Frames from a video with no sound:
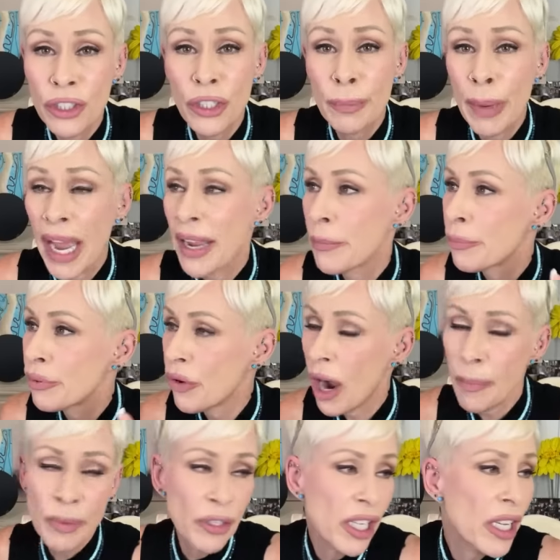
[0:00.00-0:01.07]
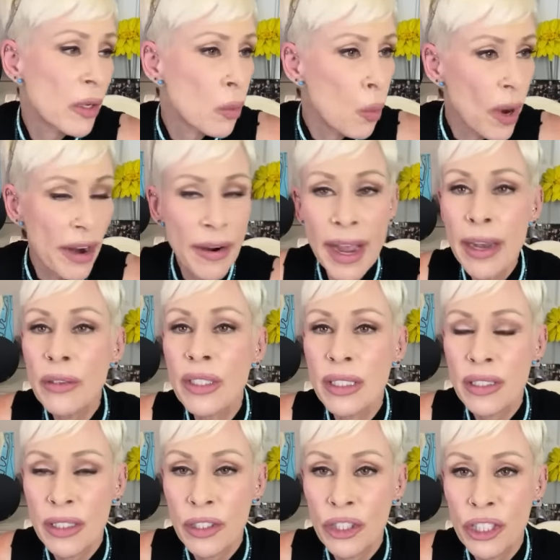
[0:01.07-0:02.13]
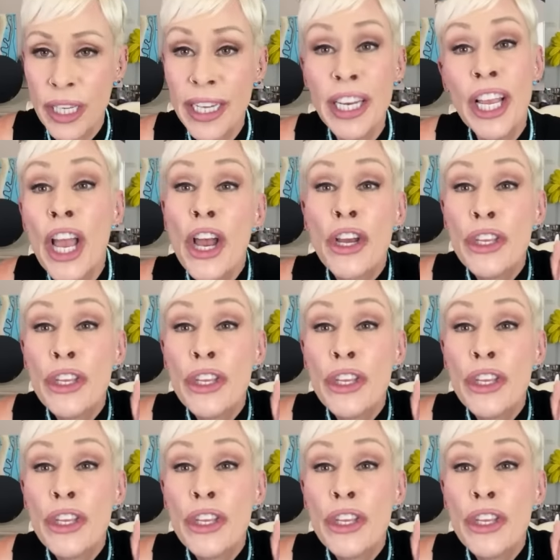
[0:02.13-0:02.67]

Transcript: and you're buying property and warehouses and shit.